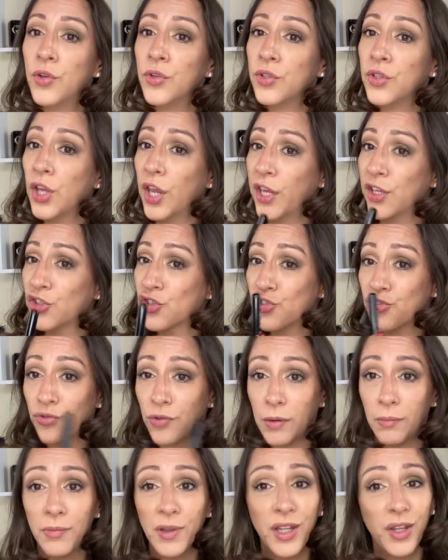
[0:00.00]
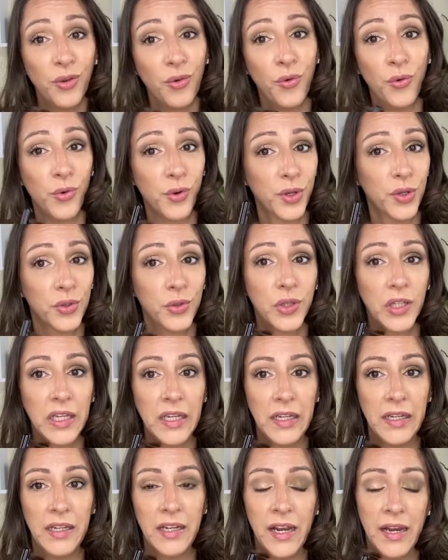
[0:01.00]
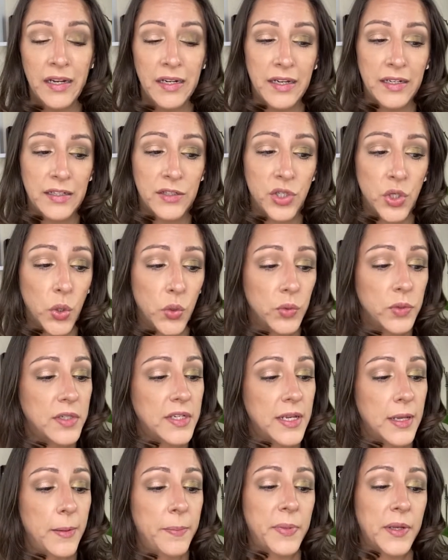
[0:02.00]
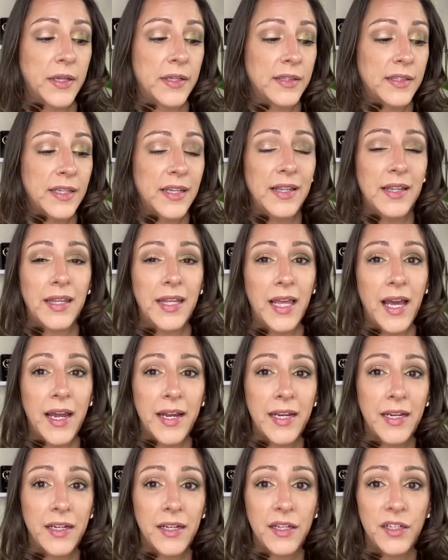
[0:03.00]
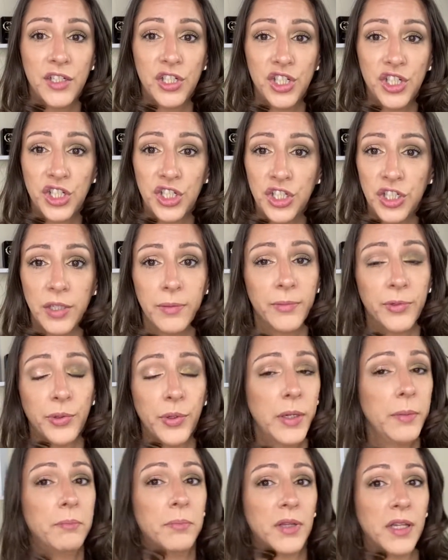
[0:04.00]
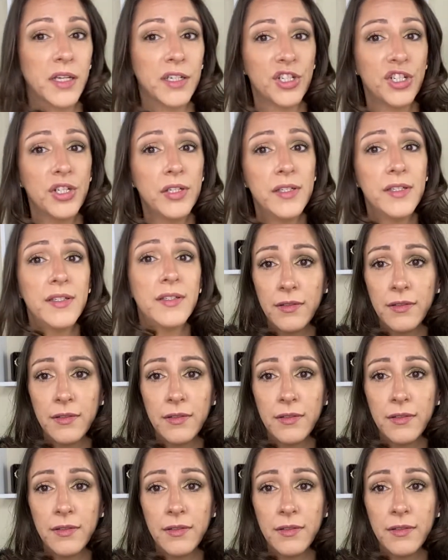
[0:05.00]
extremely oily and I don't typically like shimmery blushes.